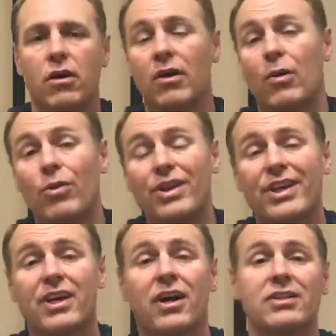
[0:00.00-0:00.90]
All right, one of
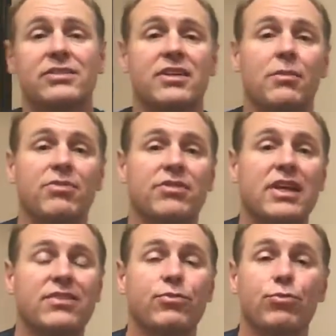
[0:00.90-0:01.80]
the concepts
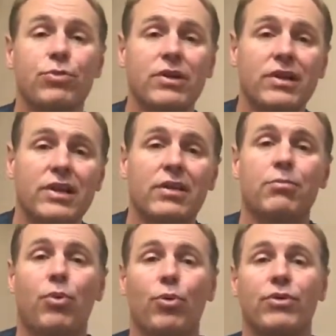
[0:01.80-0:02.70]
that's really
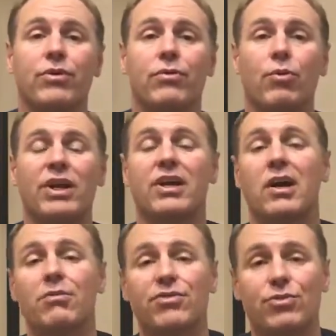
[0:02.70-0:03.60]
important when it
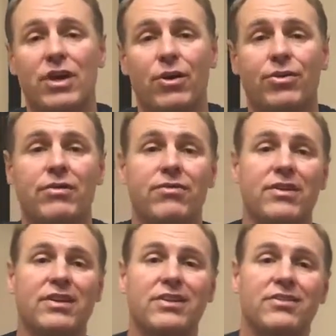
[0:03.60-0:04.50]
comes to health and
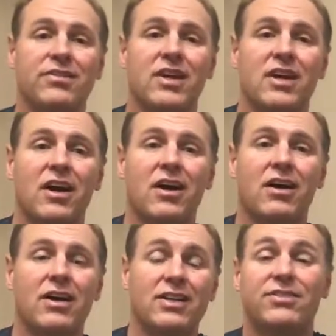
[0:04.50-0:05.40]
fitness
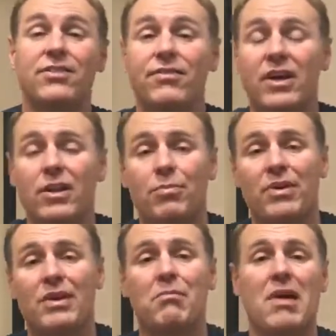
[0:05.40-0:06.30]
is
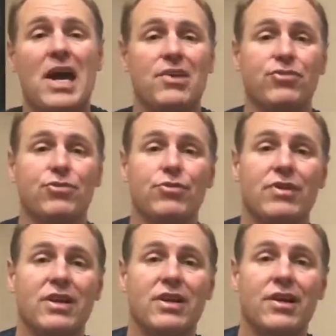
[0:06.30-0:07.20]
developing
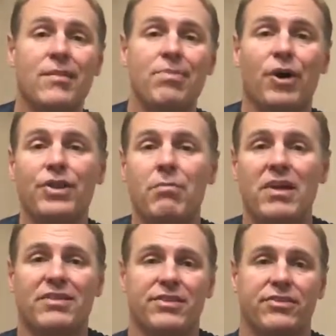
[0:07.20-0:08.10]
mastery on the
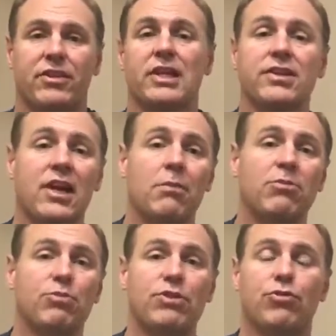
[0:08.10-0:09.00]
basics. A lot of
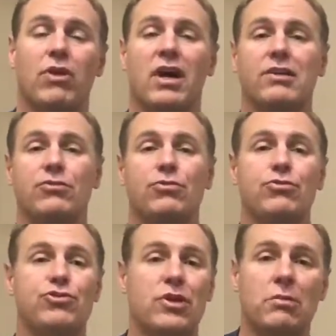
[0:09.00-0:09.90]
times we try
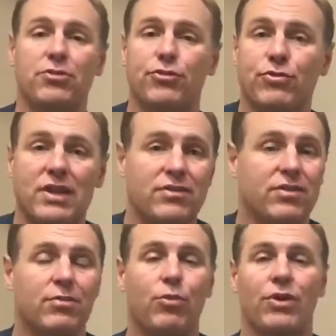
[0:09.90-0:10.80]
to jump straight to
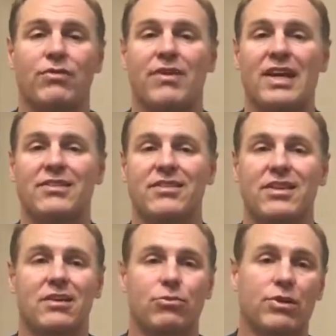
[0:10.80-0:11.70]
the more advanced
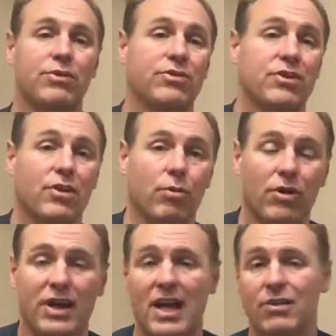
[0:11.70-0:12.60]
things, whether it's in our
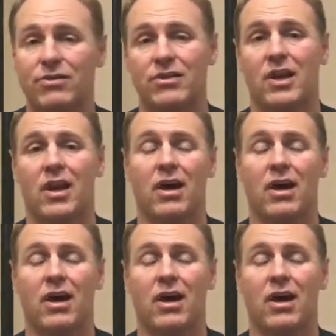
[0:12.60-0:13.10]
workouts